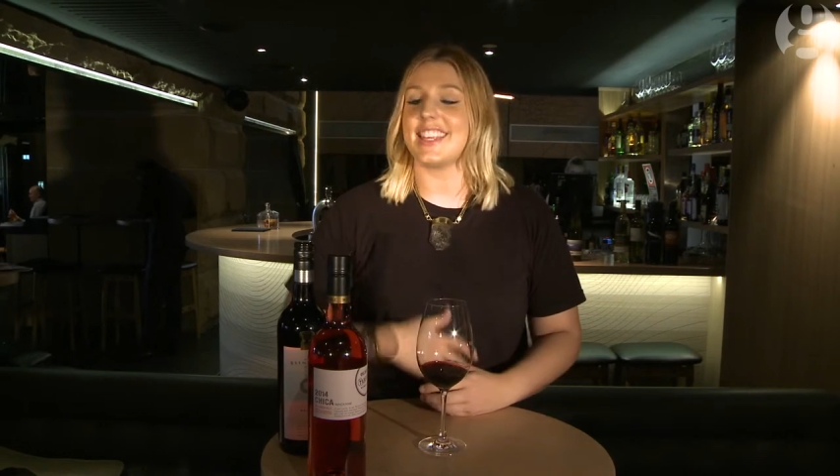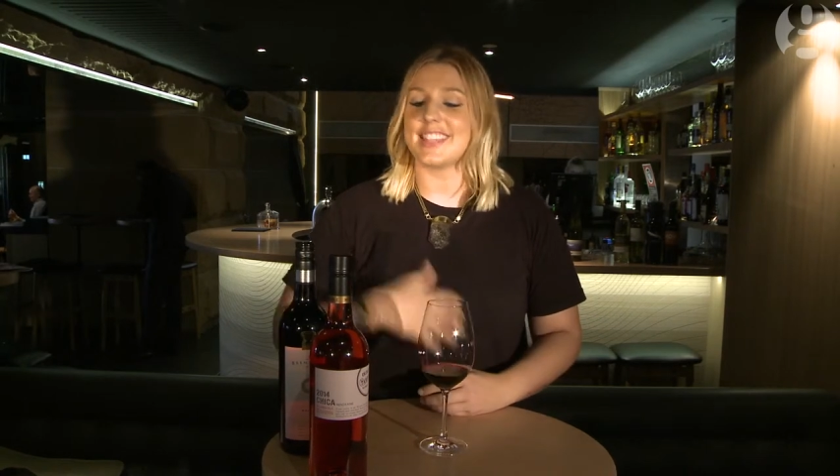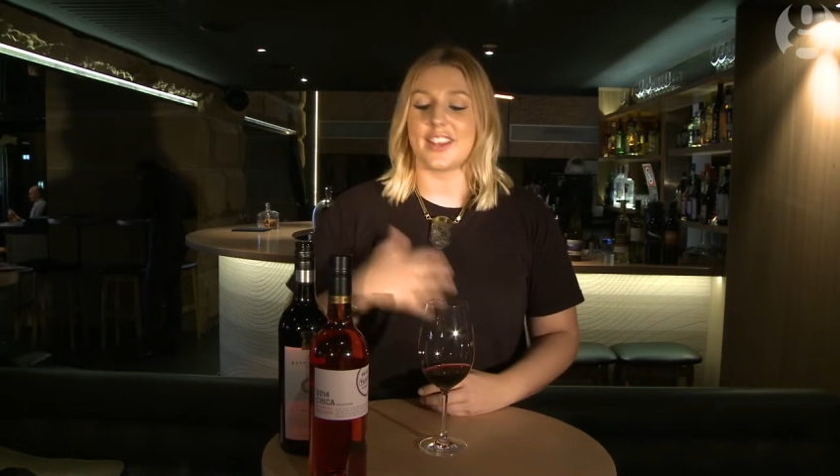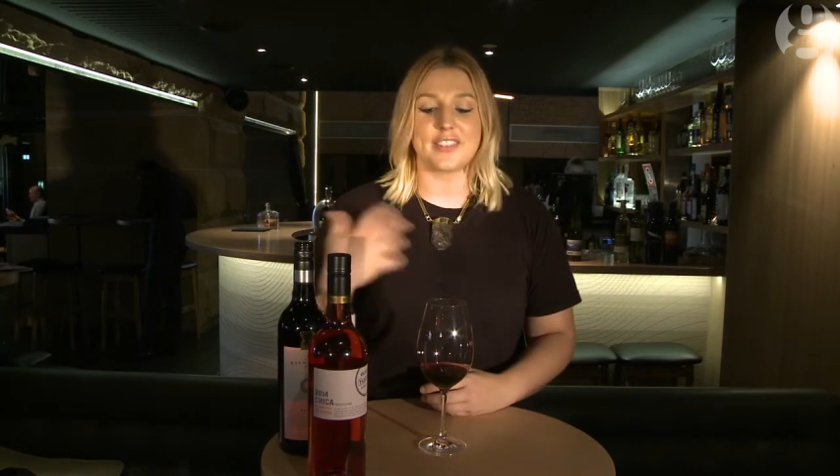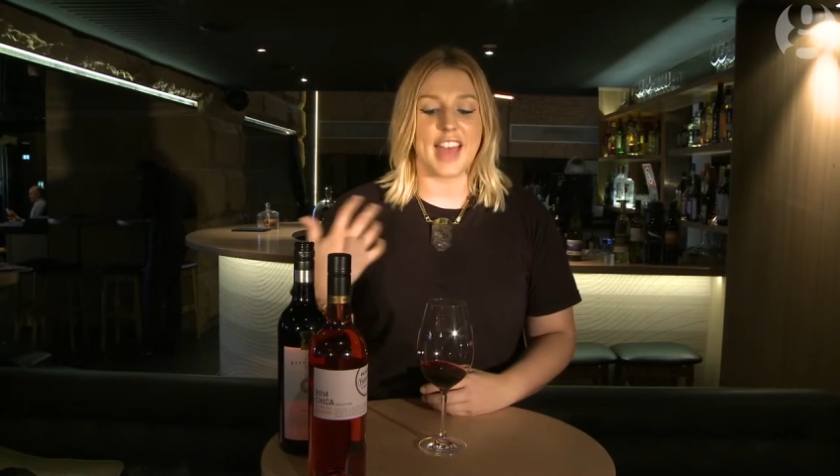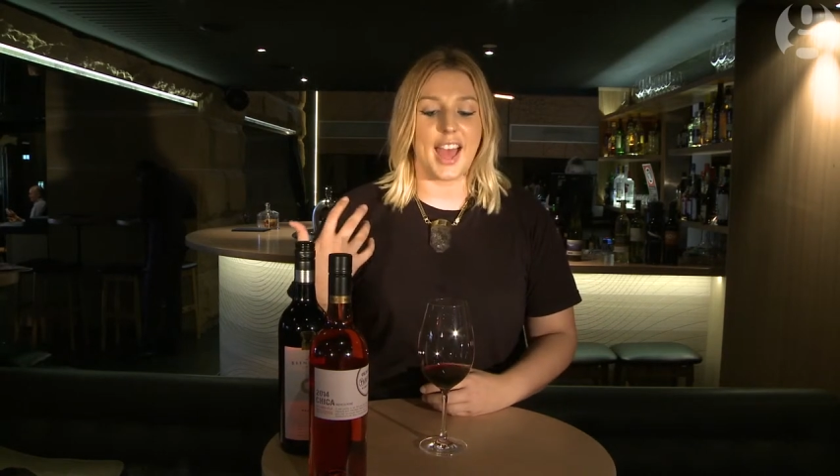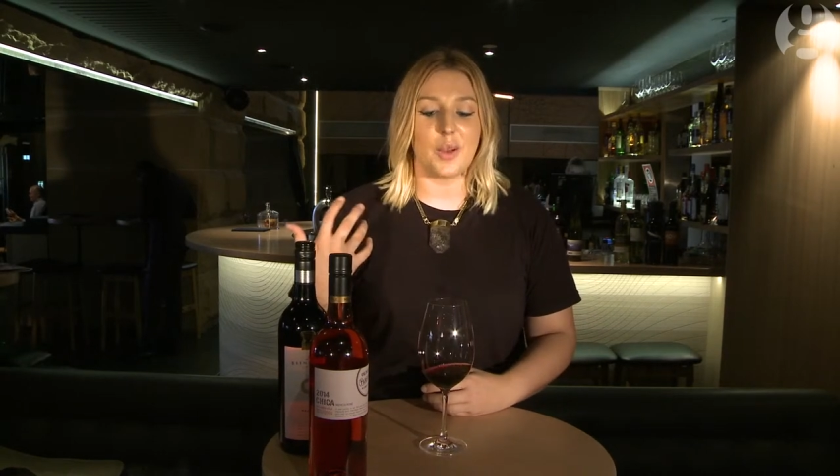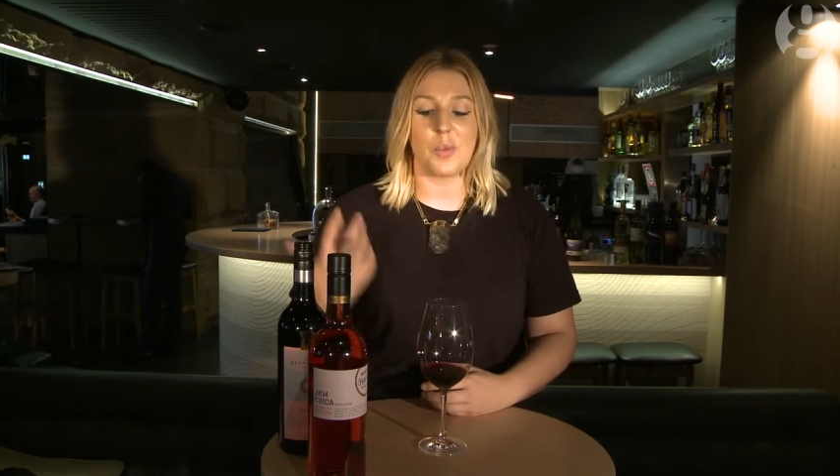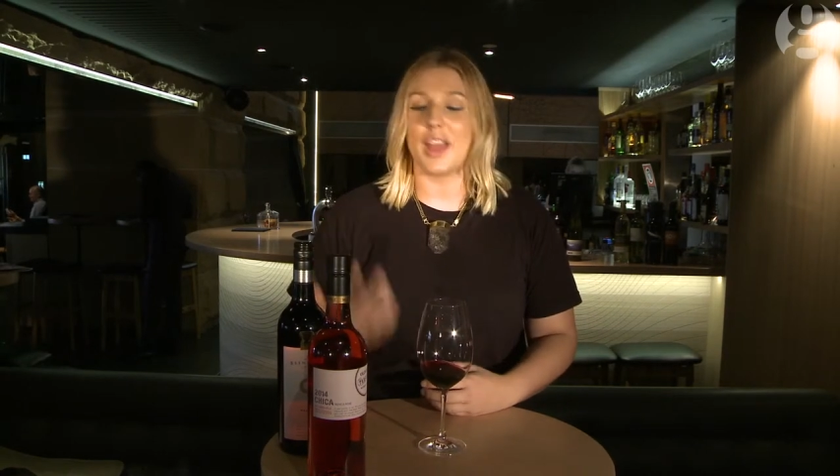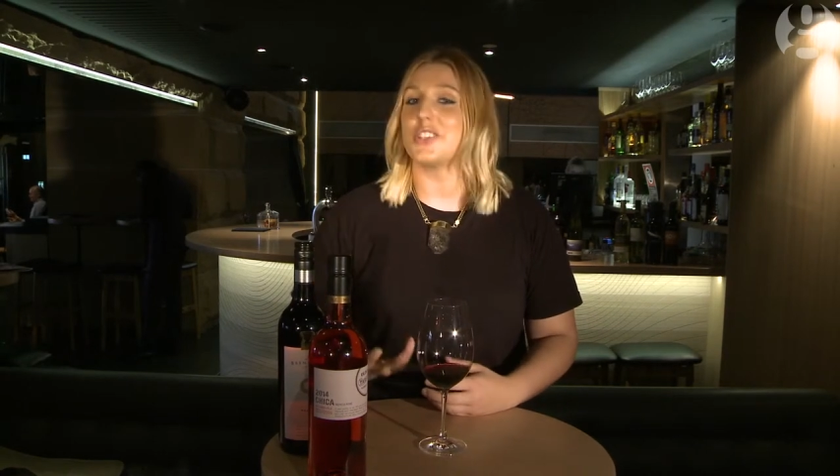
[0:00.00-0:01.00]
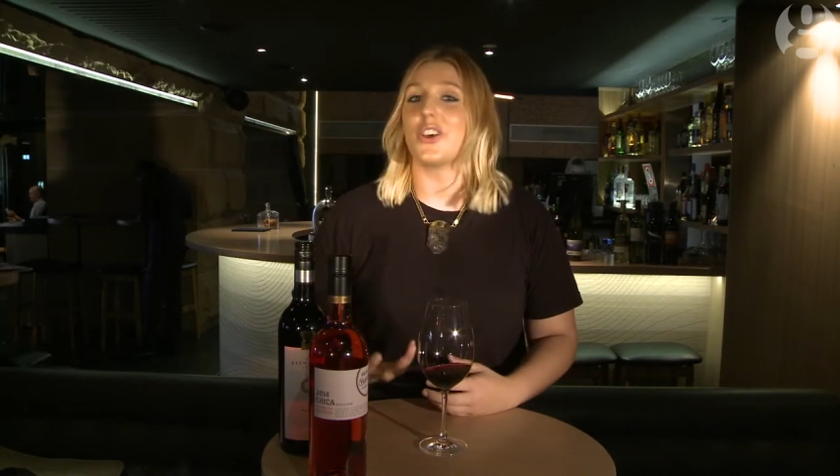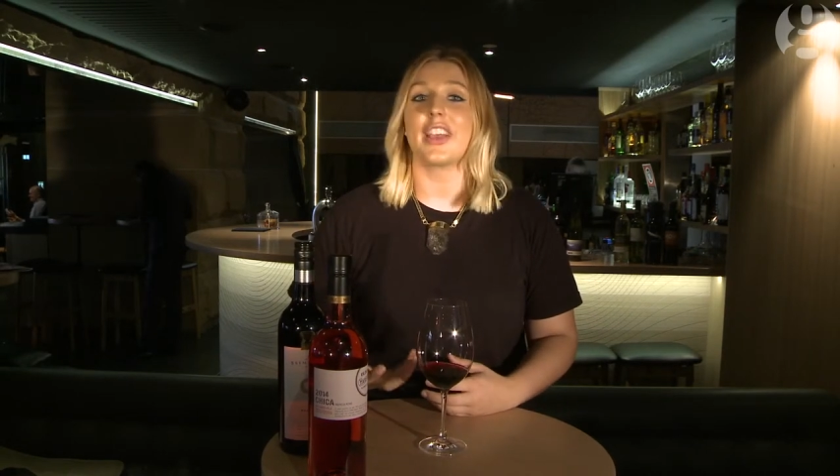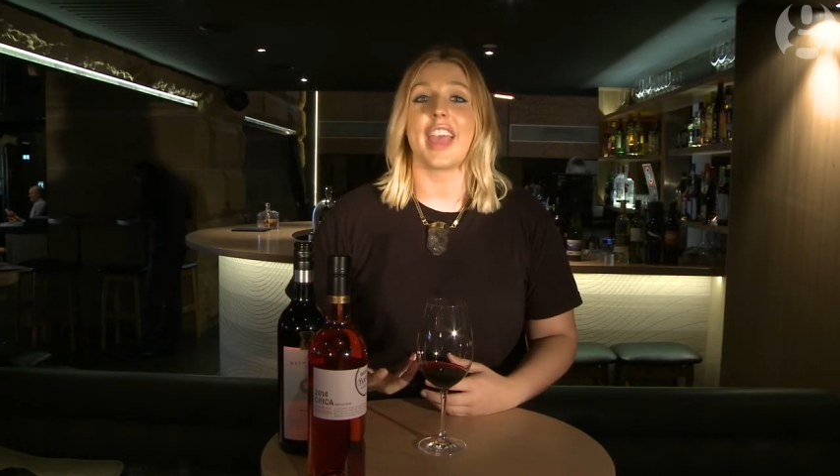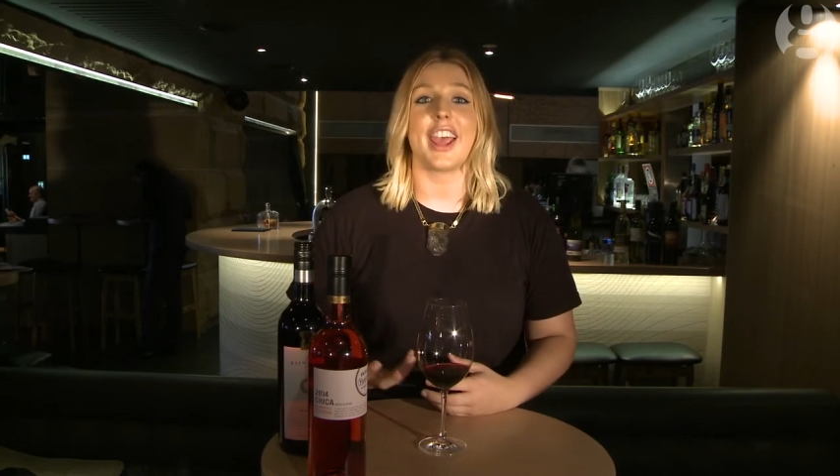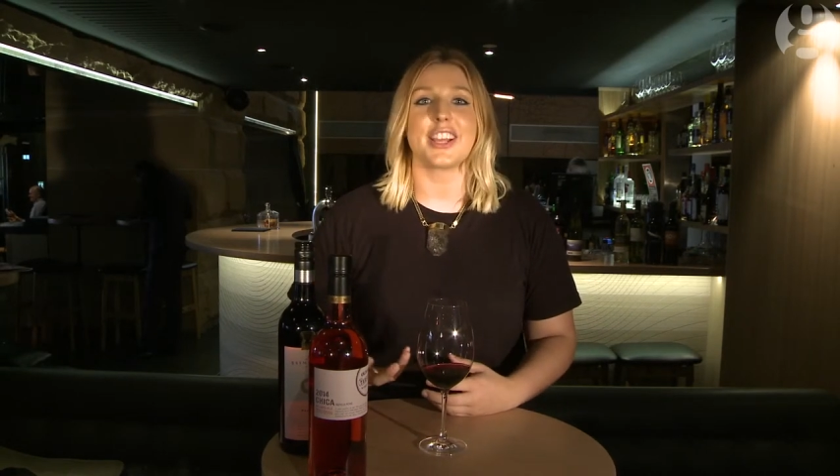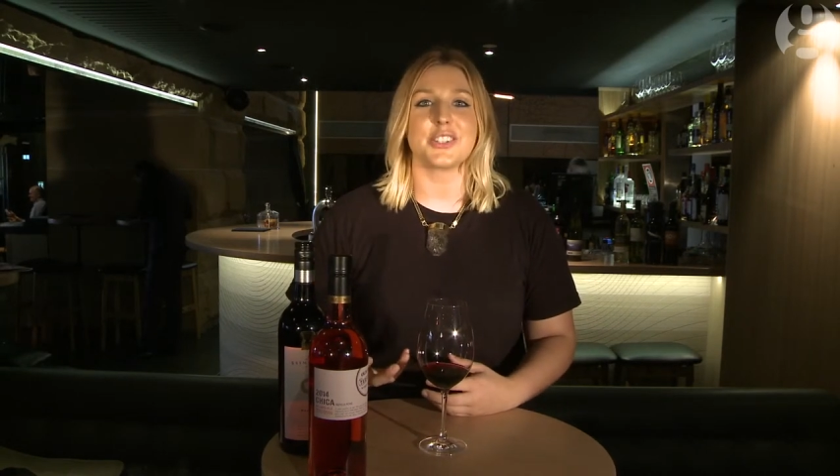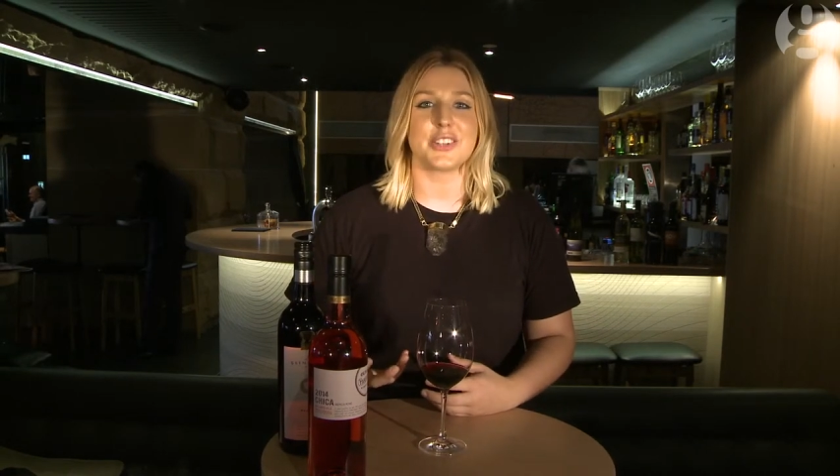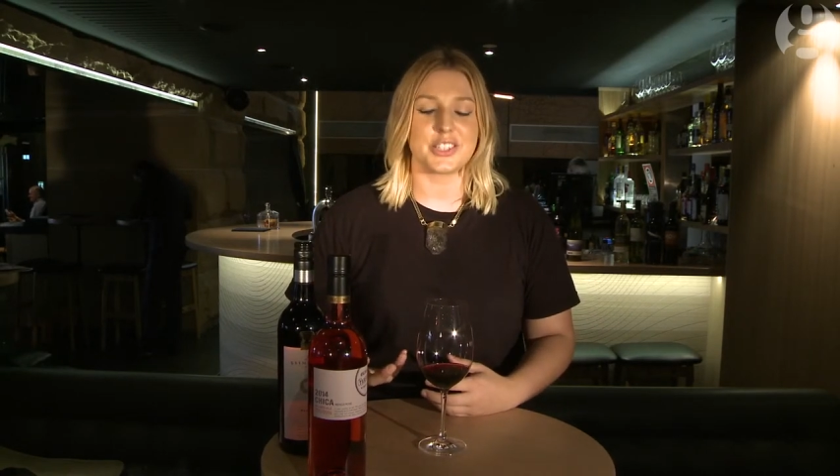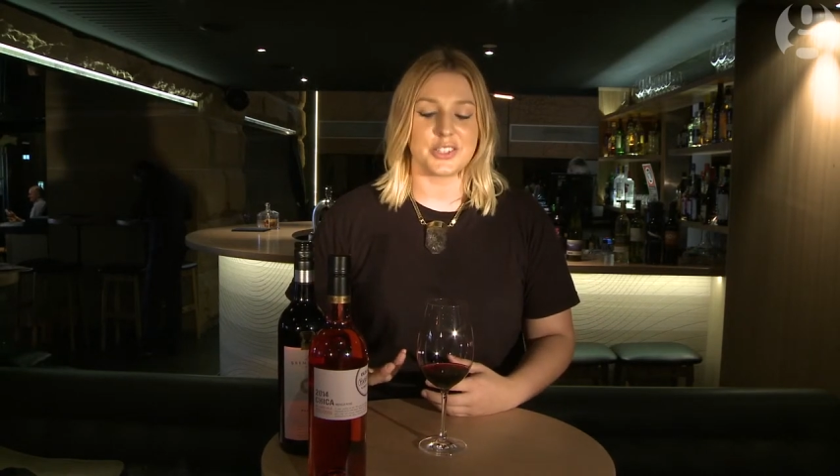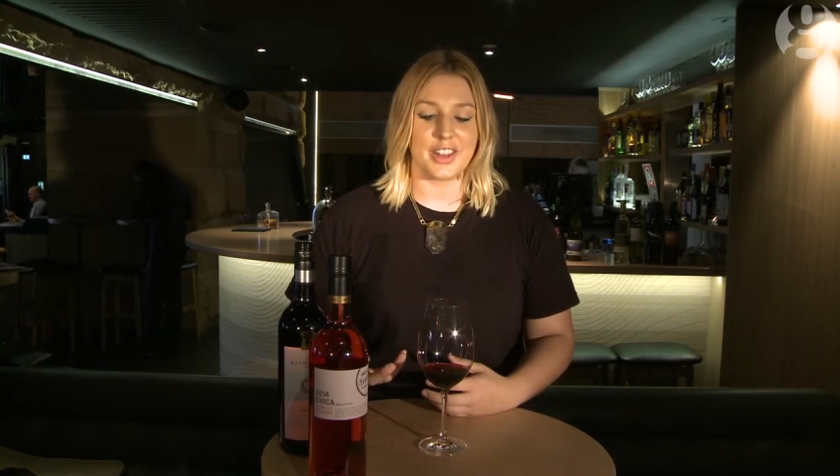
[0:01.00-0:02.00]
there's none of that wet dog
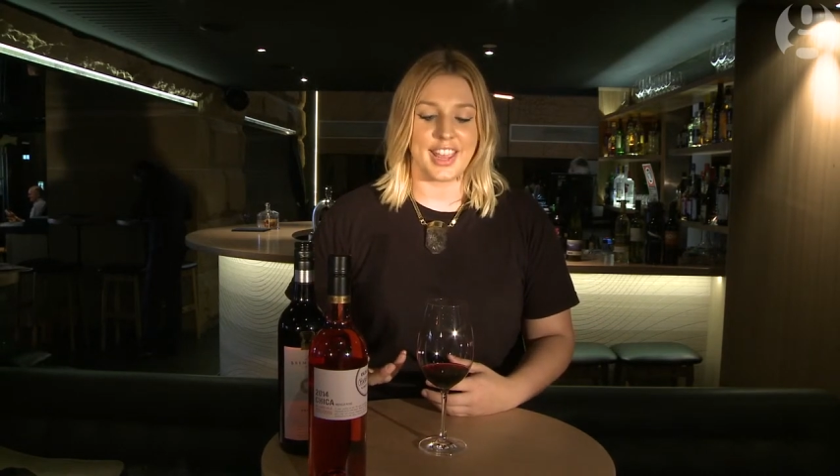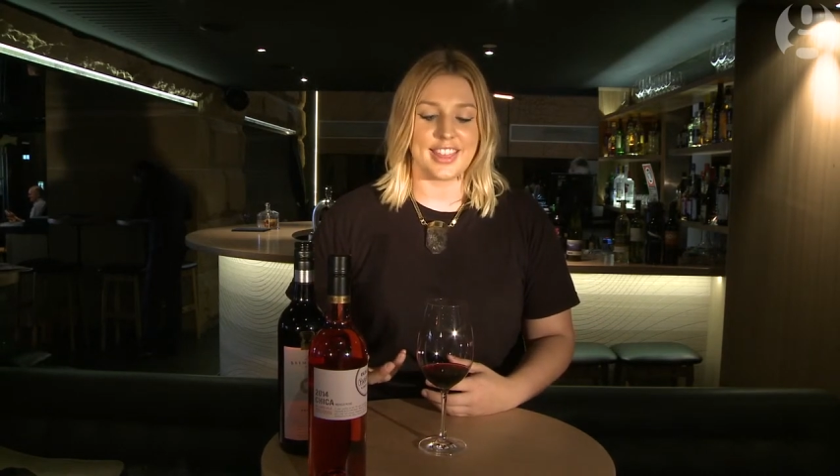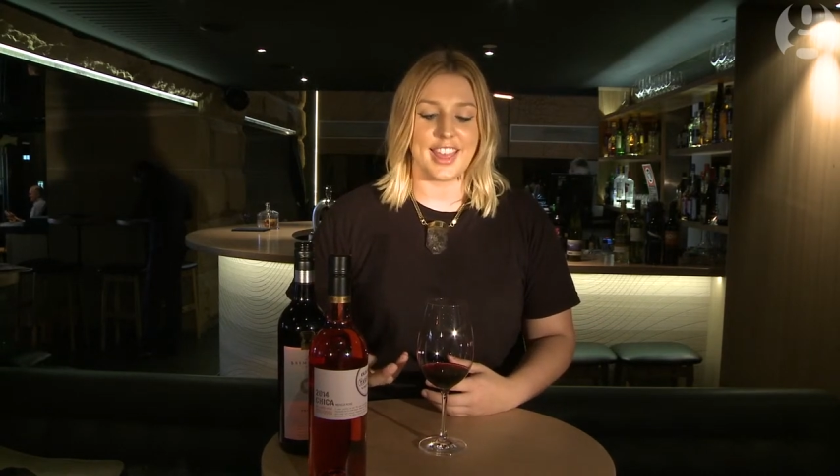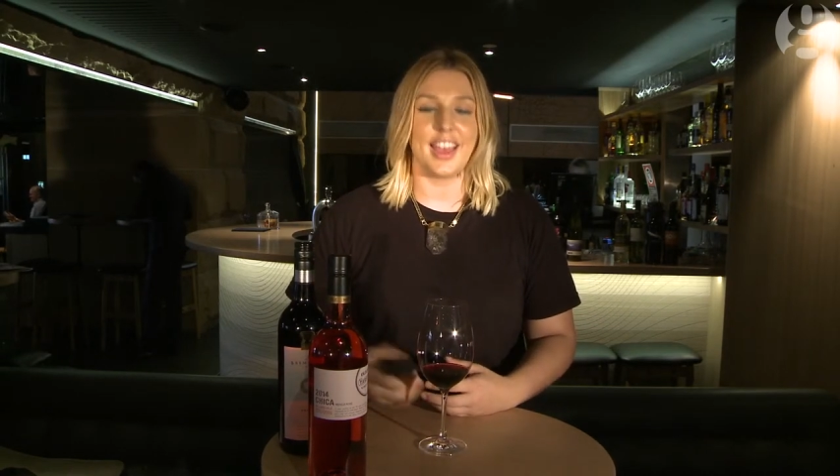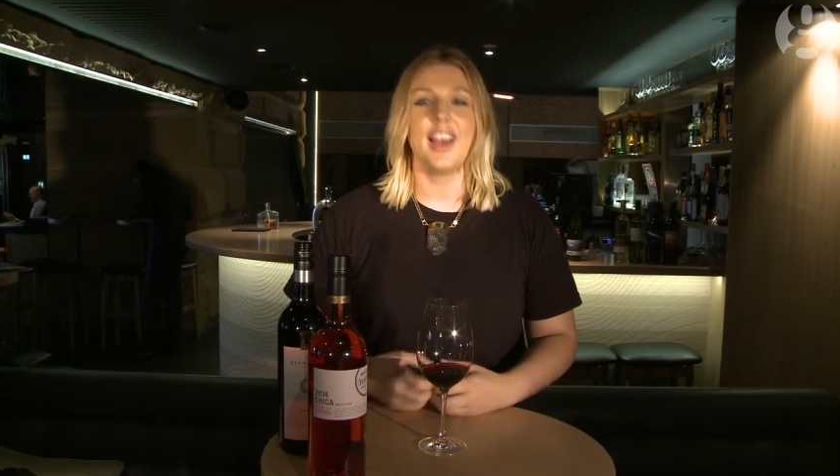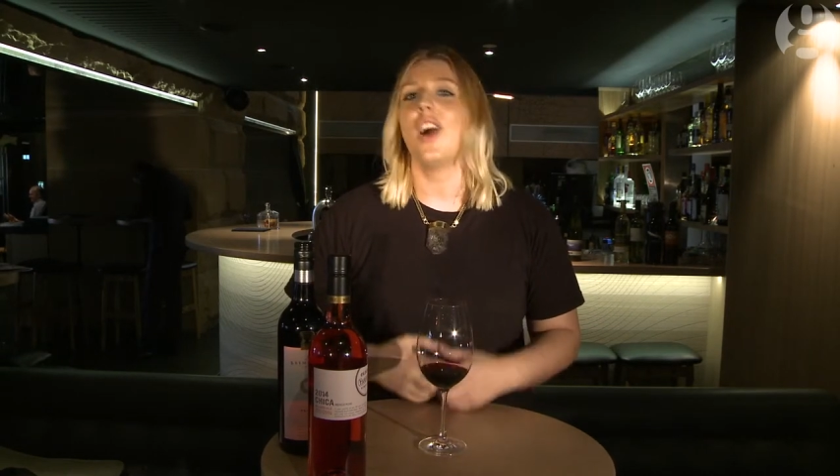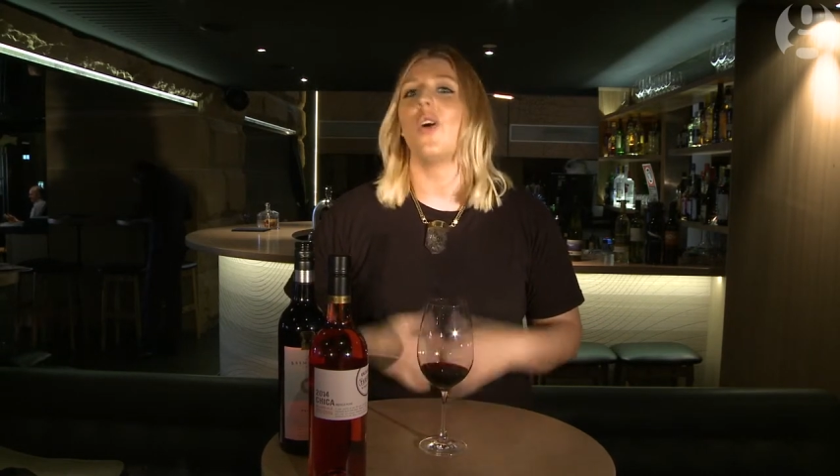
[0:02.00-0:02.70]
characteristic in there.